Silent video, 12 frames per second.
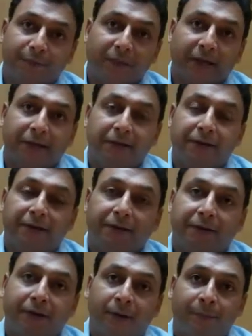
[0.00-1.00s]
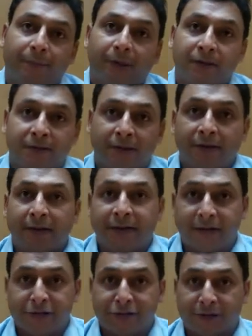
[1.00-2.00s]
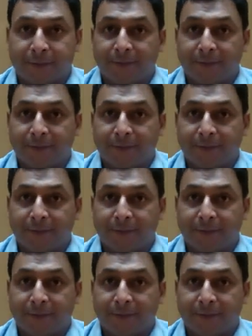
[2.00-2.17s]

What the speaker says: in a certain iteration.